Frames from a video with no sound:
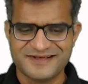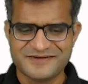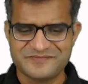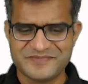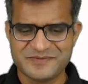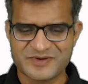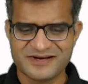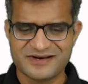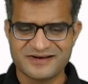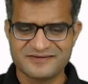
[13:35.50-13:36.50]

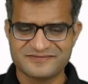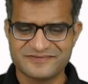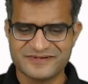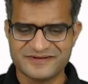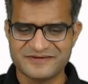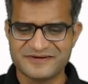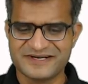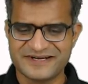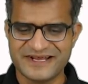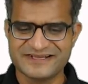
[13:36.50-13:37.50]
People
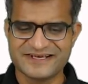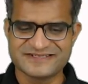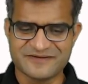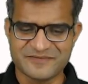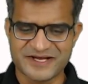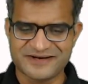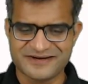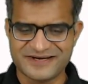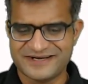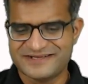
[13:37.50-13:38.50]
take the exam, man.
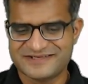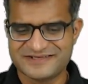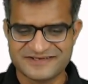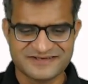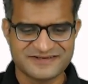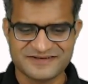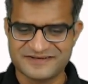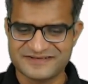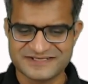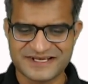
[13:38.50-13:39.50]
It is
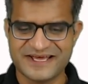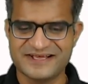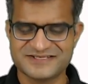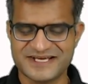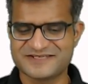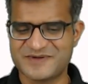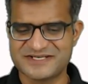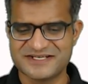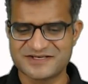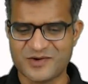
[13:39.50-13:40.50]
scale,
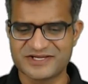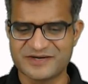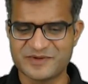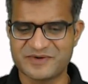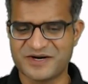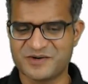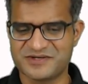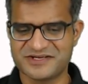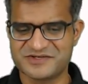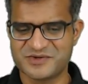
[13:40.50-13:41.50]
especially slot 3 people, I don't
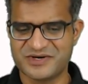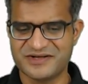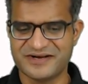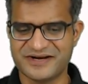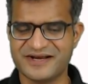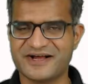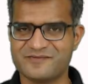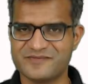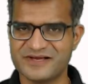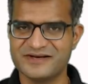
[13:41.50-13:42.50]
think should really
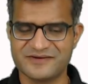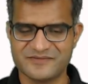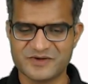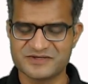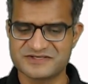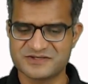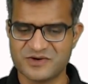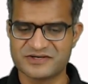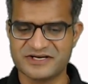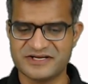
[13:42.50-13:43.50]
complain, because
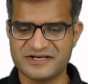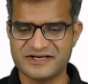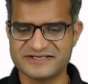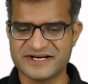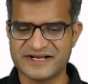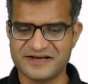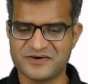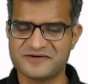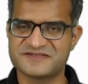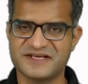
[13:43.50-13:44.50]
slot 3 is getting a
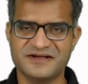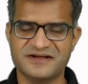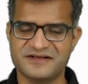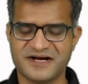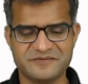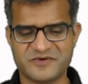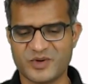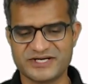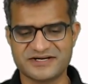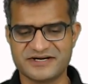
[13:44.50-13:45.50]
lot of scaling. I'm
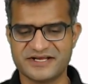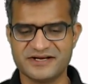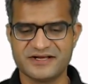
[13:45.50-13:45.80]
quite certain.